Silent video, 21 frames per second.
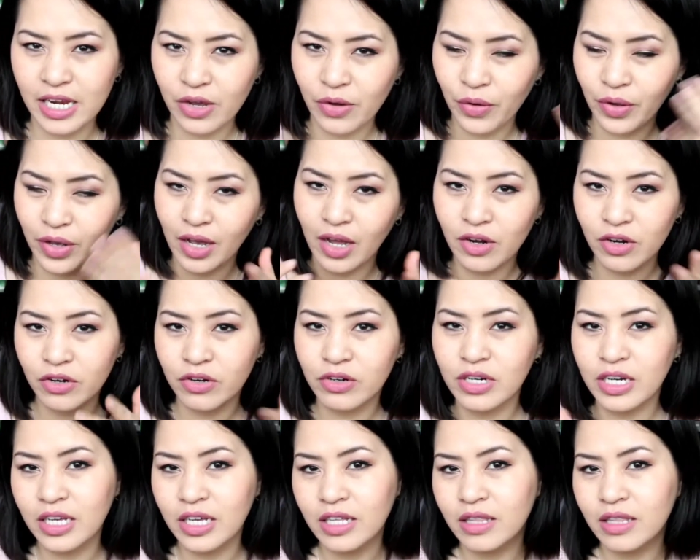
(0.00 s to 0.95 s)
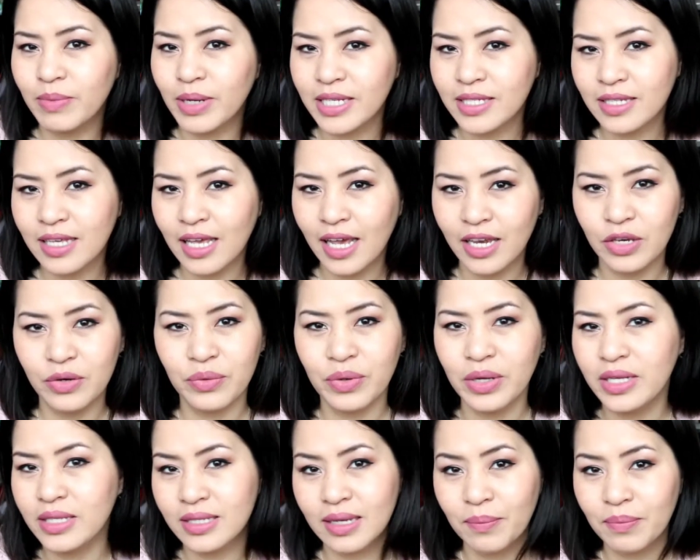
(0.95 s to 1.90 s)
going underneath my skin,
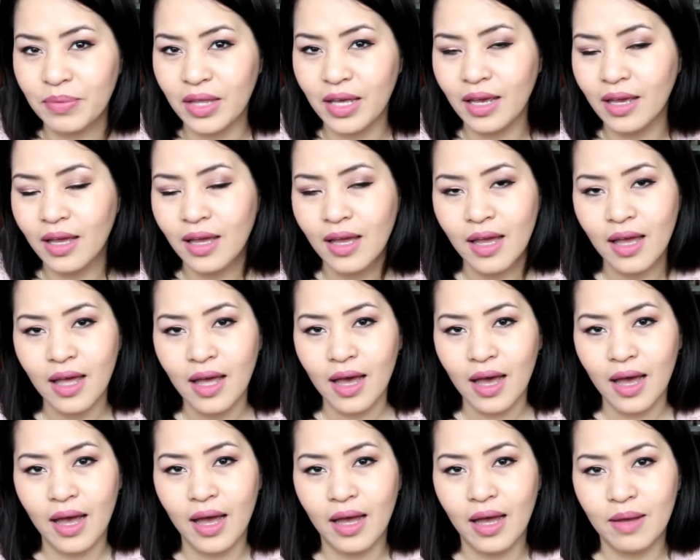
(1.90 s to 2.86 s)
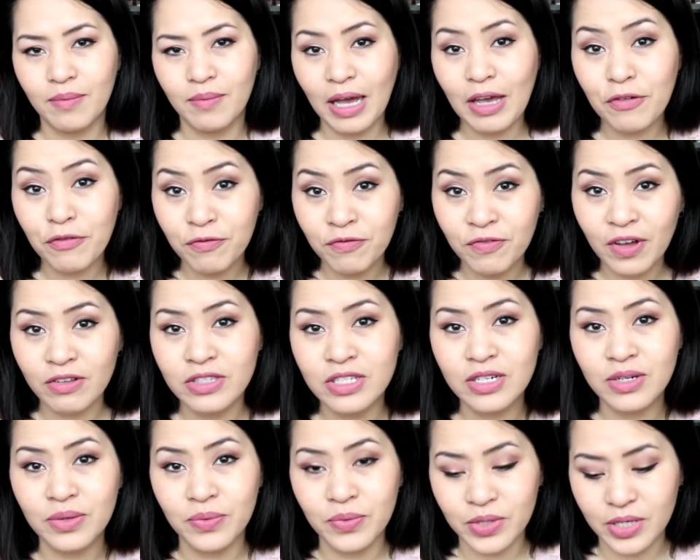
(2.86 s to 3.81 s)
doing something. I
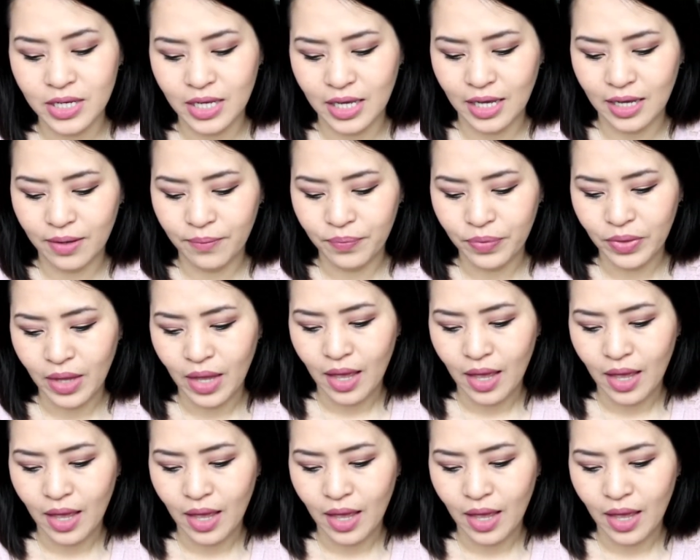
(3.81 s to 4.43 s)
felt it working.